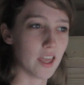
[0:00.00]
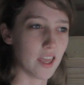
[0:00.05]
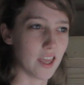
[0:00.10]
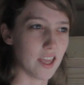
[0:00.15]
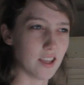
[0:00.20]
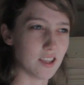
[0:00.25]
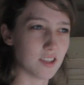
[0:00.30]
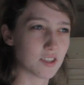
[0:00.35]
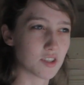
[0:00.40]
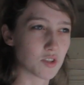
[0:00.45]

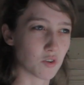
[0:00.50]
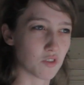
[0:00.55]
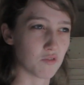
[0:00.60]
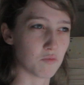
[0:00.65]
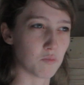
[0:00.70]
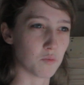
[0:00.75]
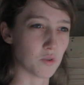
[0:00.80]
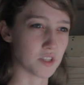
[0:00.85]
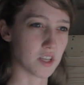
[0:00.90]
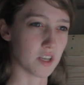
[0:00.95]
It sort
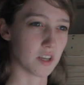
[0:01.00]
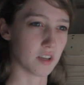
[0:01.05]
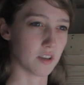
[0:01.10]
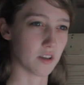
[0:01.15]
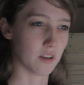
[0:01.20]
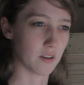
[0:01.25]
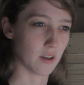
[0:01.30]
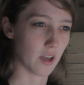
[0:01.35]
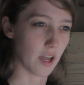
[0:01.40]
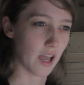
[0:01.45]
of was
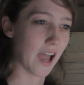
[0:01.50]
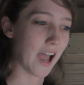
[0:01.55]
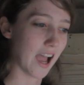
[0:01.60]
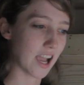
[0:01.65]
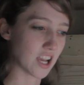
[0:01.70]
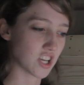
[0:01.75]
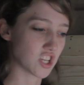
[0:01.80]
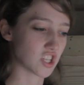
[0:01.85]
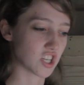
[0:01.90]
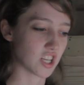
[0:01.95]
a
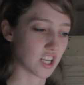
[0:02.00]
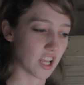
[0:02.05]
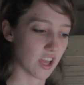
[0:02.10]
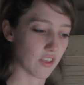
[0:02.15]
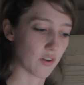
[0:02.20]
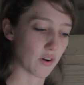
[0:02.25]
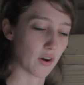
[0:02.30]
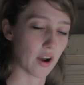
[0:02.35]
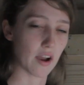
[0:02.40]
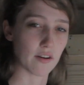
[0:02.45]
hashed
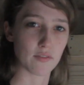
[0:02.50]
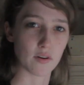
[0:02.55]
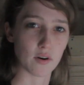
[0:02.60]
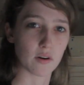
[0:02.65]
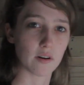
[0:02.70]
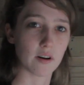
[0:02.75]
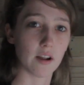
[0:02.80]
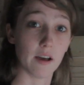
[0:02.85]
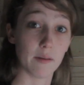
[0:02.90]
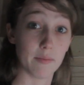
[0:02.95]
together
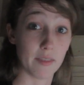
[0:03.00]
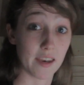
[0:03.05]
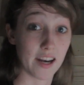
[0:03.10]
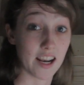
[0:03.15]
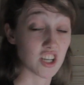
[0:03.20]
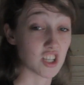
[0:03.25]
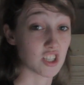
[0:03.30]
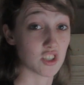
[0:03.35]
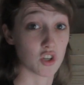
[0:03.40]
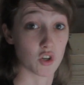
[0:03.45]
effort that
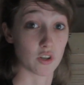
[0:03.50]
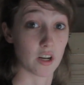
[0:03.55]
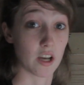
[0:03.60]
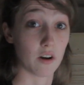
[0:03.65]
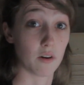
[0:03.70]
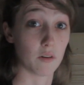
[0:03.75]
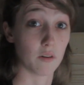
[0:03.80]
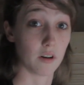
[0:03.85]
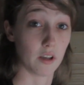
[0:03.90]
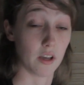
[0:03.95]
actually turned
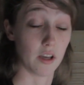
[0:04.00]
out,